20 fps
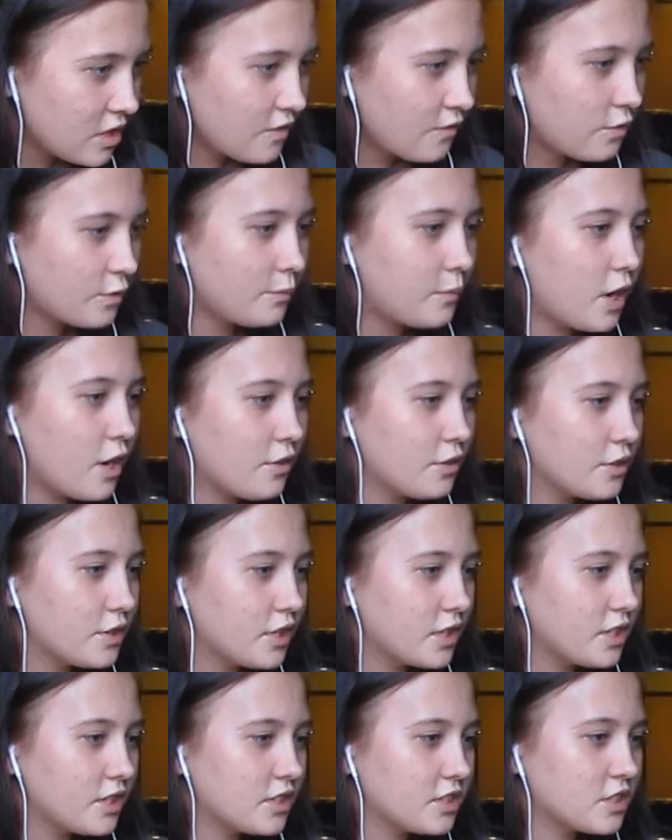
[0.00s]
From all of
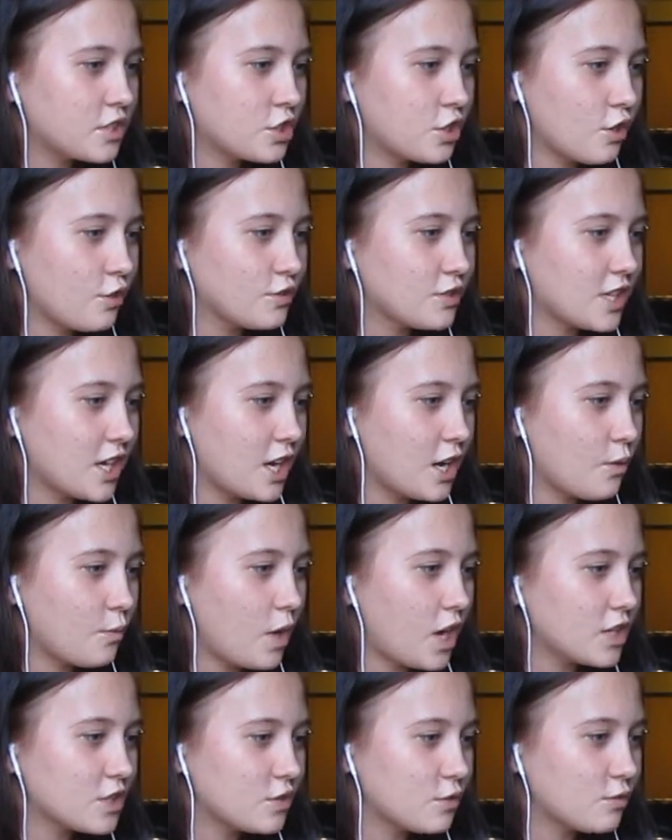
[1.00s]
the shows that I
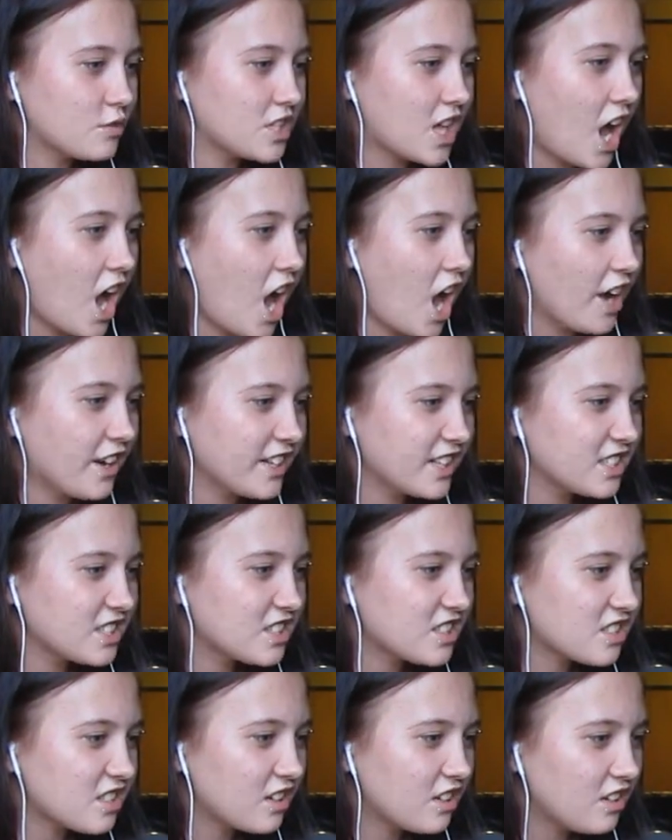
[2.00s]
watch, who's the hottest?